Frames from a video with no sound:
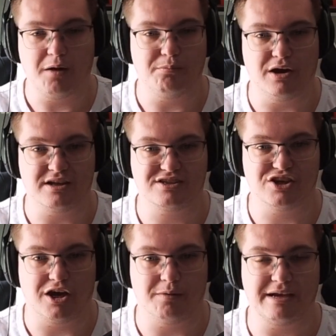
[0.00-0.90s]
But
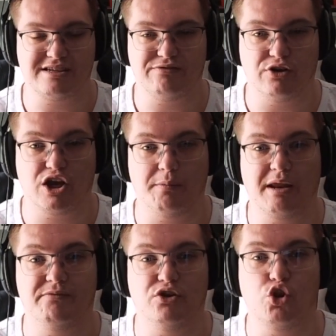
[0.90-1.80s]
uh, basically for coming
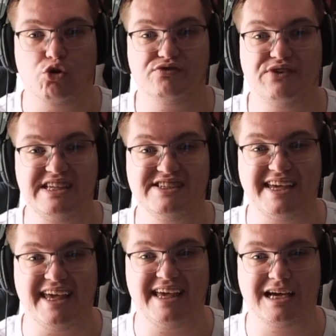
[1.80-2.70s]
up for Notch
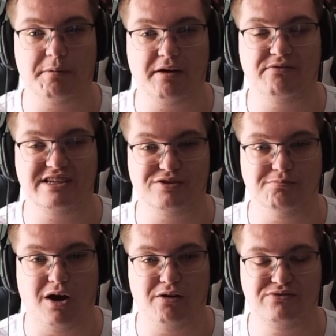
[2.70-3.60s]
VGE coming up this
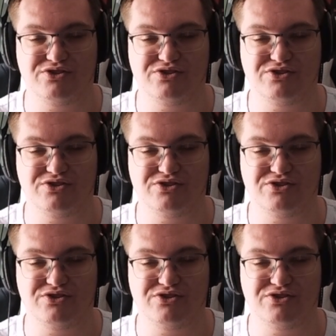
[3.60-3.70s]
month,